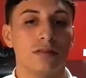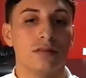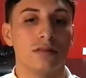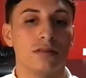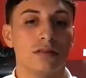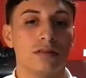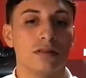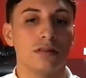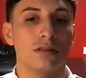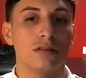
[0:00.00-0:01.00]

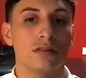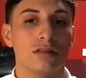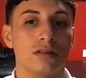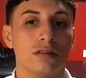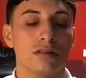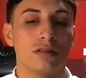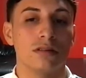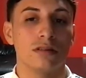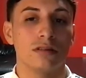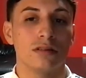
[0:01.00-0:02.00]

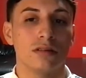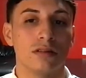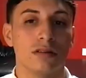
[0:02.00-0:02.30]
The person shown says nothing.